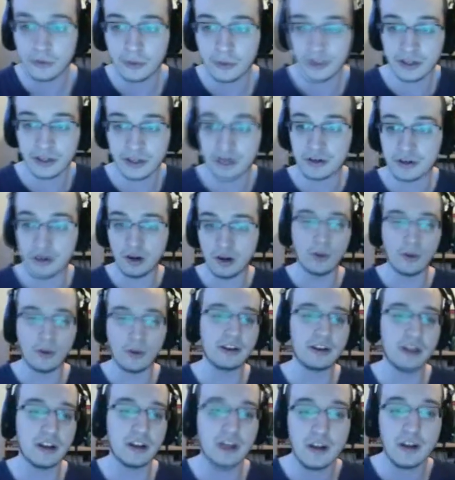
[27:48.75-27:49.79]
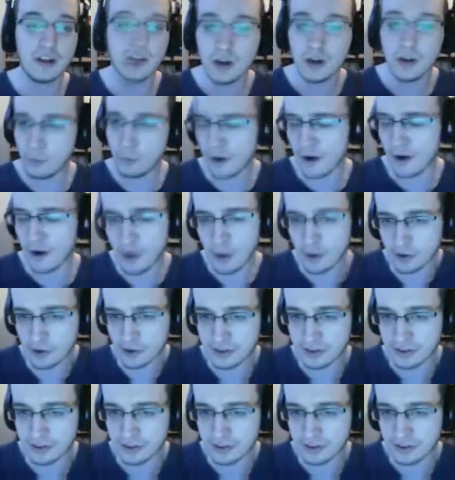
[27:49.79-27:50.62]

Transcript: because I had no idea where I was on the